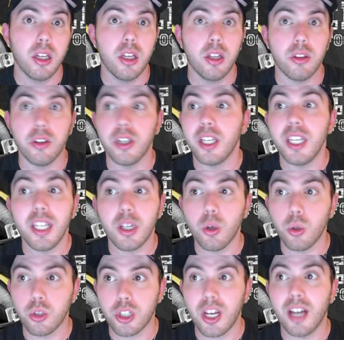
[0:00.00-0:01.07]
The
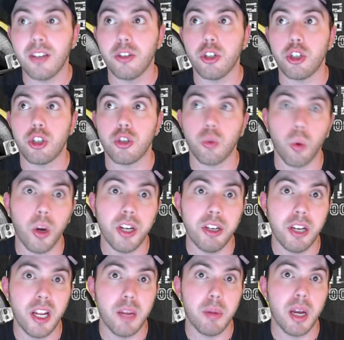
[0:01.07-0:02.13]
Eagles got destroyed
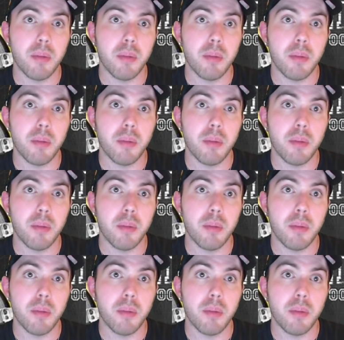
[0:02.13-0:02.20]
today by